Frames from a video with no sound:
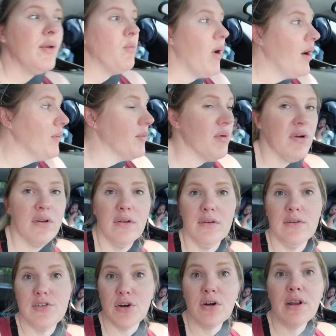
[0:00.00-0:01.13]
and while we were
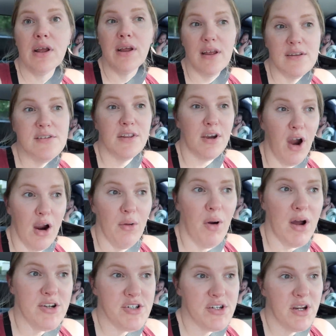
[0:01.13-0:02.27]
turning into the car
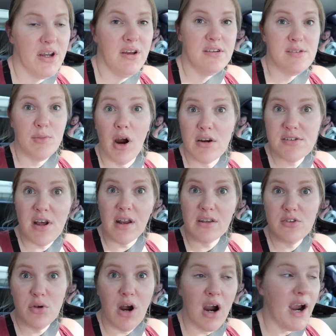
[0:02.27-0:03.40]
wash, some cars got
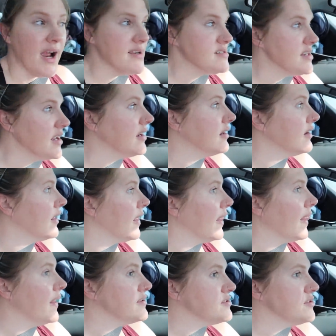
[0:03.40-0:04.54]
into a car accident.
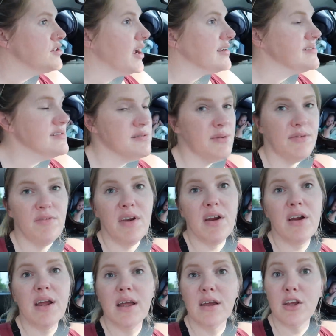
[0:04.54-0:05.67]
So Jackson's been
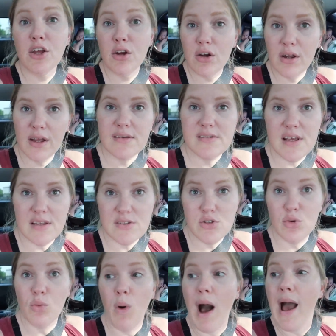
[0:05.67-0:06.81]
very curious as
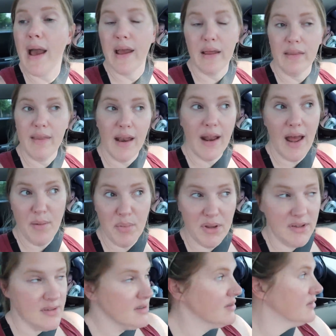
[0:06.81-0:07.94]
to why that
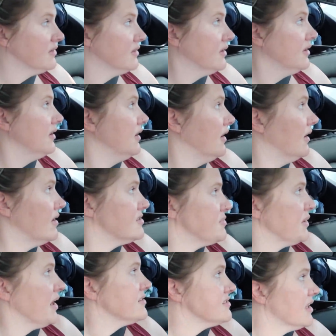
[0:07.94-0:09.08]
happened. And it's
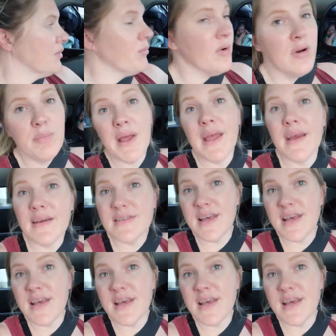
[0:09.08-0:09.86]
because they weren't paying